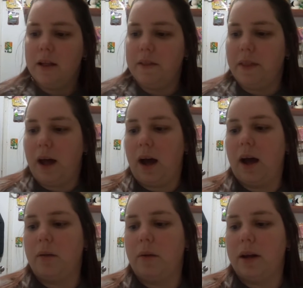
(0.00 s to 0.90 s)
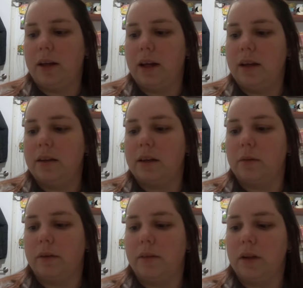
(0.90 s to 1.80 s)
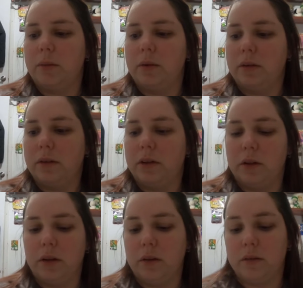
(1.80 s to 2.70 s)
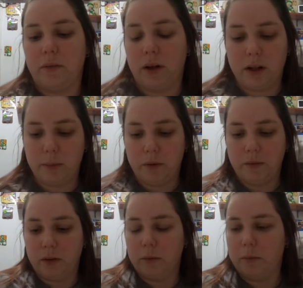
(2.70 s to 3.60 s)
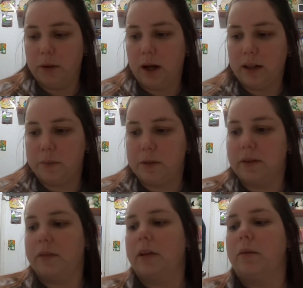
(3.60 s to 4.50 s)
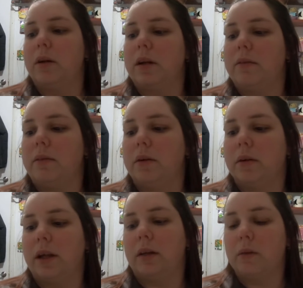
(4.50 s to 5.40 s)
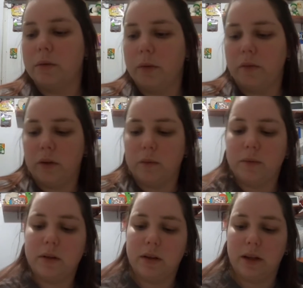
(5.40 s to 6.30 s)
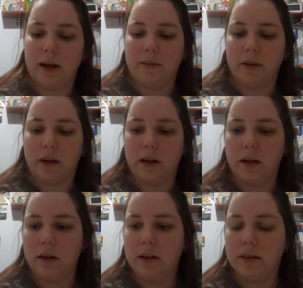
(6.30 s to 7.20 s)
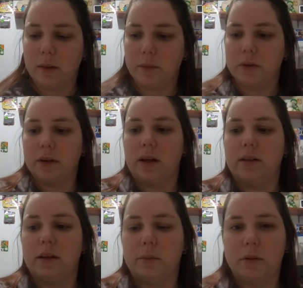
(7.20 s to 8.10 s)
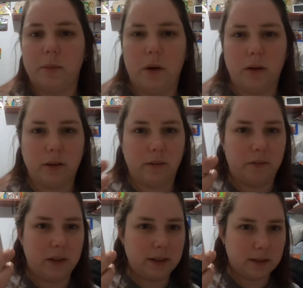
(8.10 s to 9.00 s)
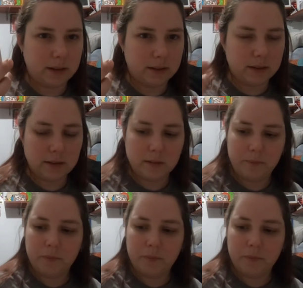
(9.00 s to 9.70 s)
that I want to get that's refillable that you can use for any perfume, but I specifically want it for like those perfumes. They have a sampler size that's supposed to be all of these sizes